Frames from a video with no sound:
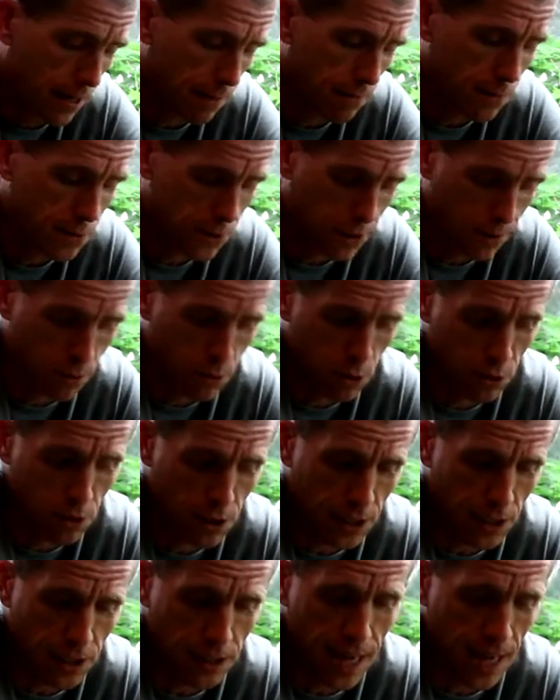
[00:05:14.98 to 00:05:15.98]

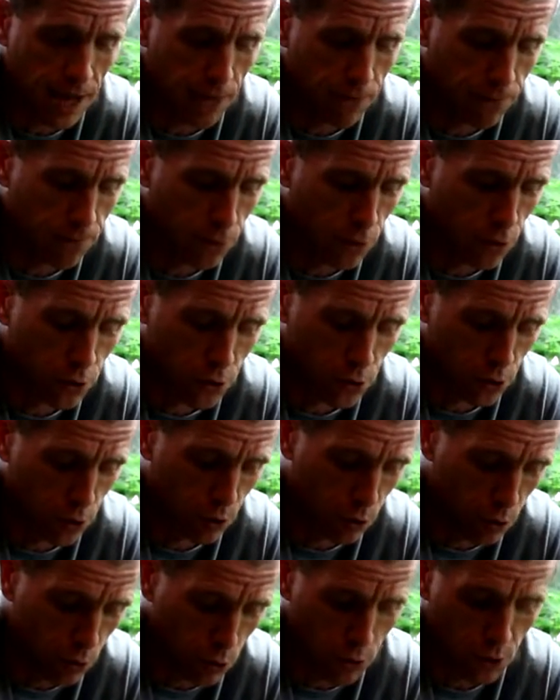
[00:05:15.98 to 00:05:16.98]
Similarly, that first little
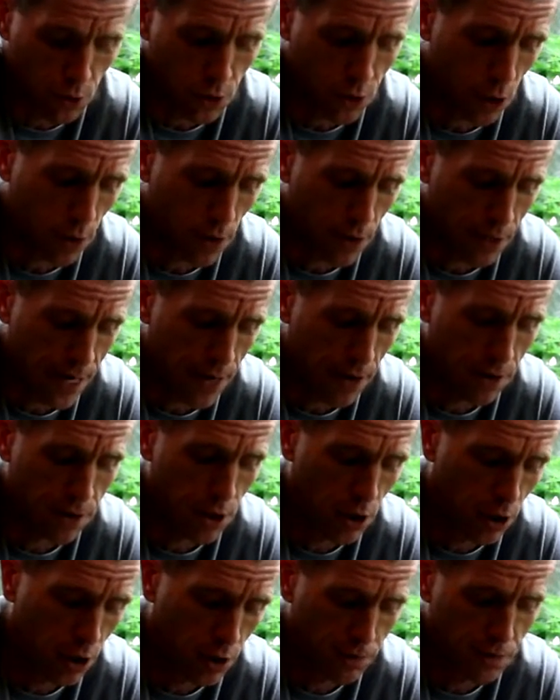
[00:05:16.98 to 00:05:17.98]
root that's going down
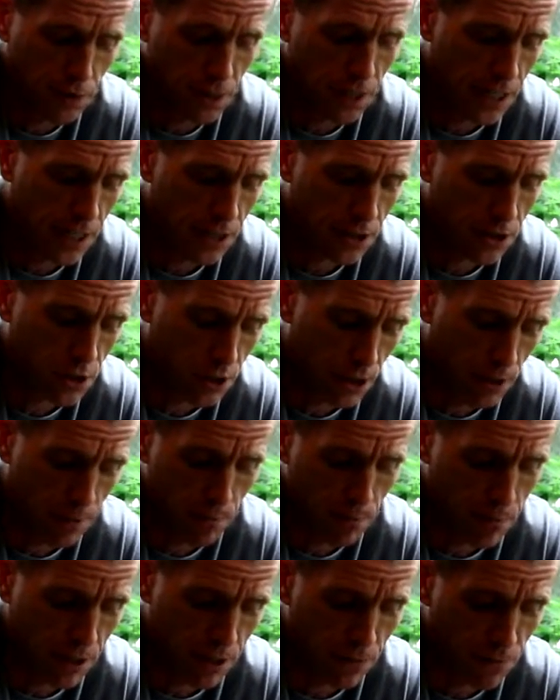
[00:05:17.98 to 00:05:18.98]
there, if it hits some
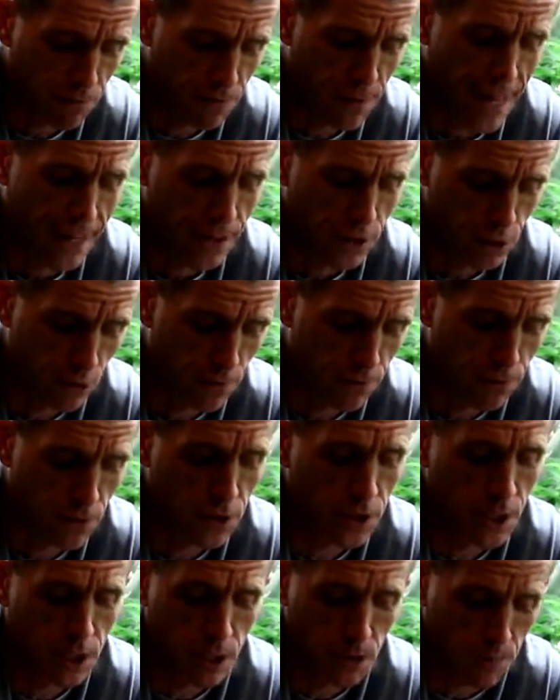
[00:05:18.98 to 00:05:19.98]
big flat
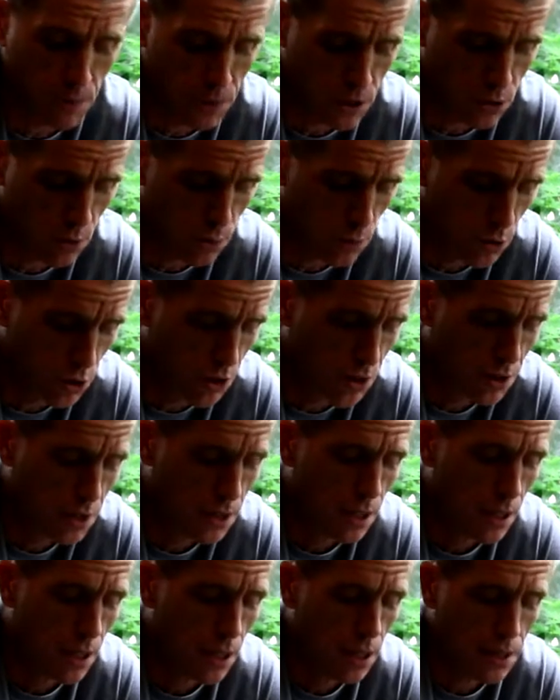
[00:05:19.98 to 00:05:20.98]
surface like a piece of wood,
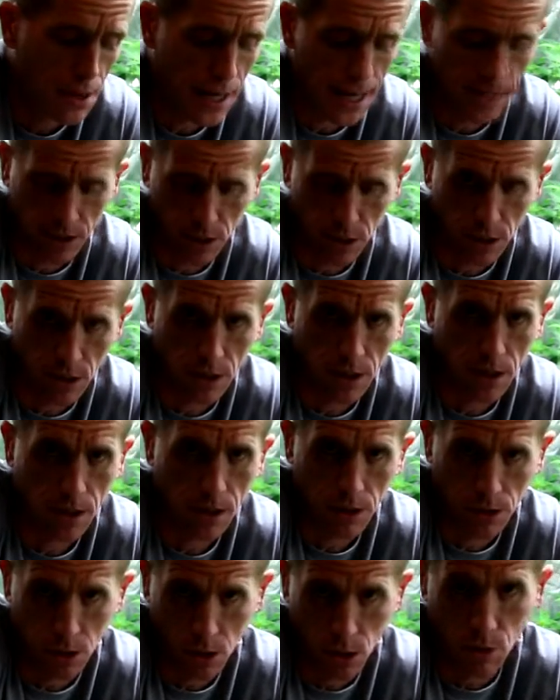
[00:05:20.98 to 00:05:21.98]
that's going to,
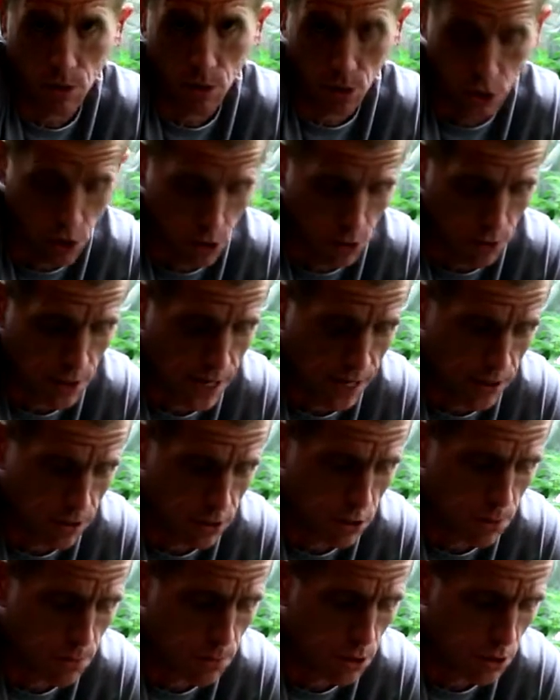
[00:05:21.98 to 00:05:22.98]
you know, slow down
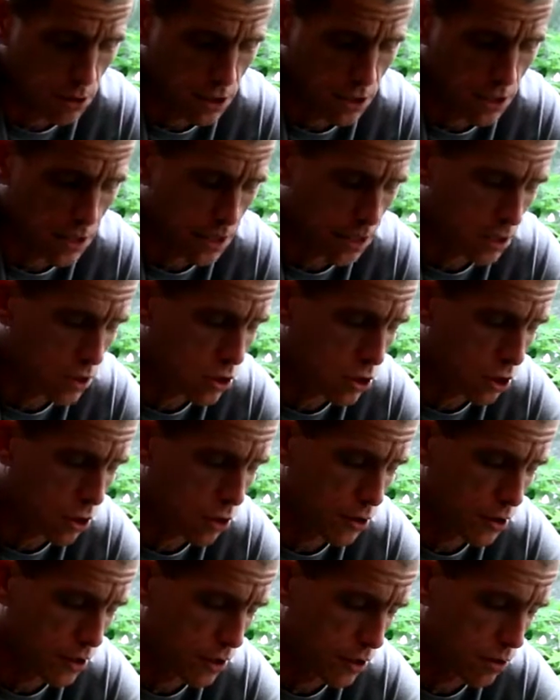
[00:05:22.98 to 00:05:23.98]
its ability to get
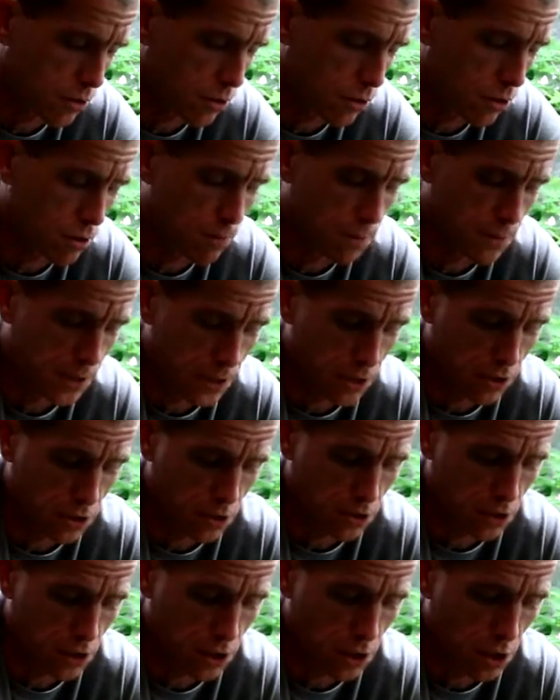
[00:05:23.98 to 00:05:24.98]
started, or
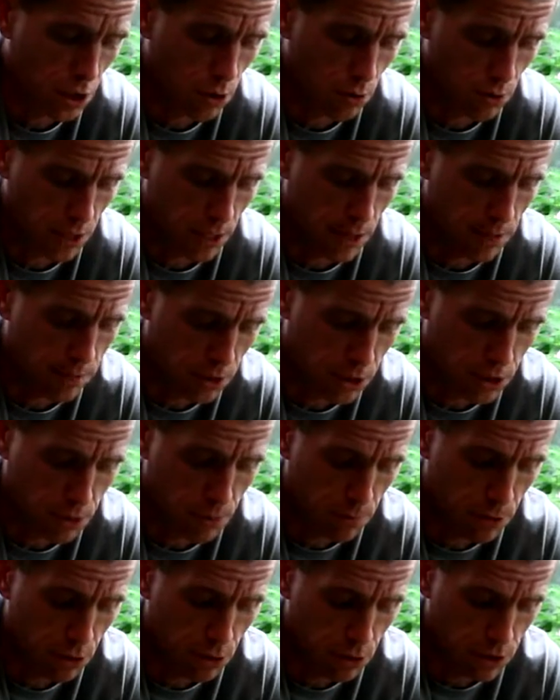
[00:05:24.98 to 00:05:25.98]
potentially, you know, inhibit its
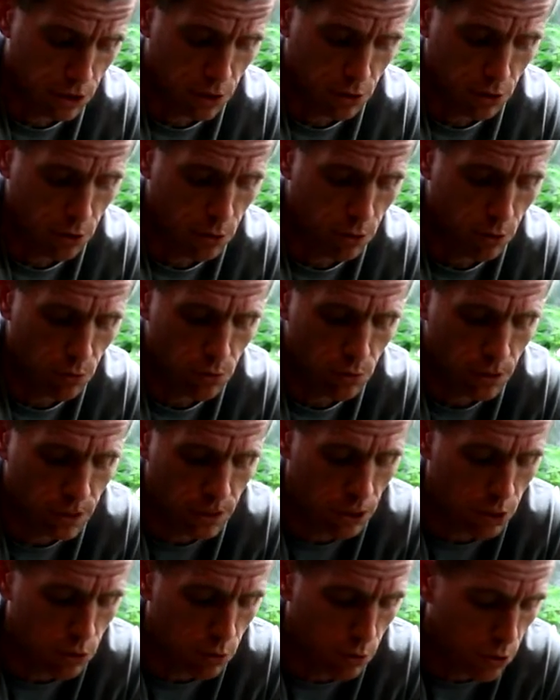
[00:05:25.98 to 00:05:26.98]
ability to
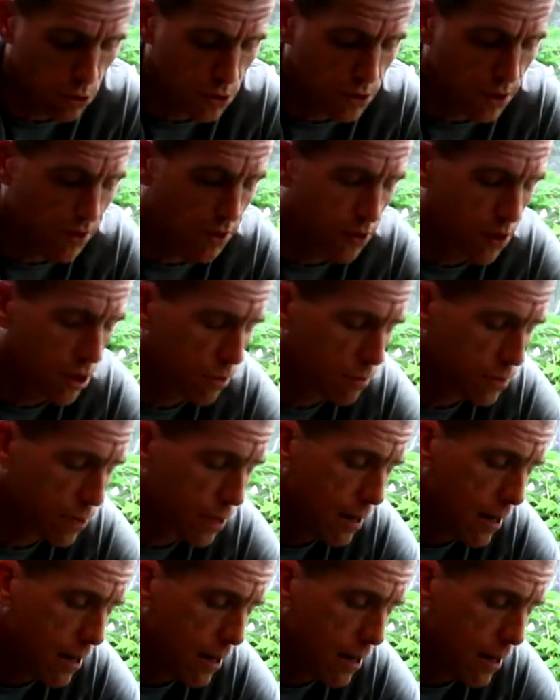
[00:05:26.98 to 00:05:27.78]
get its roots developed.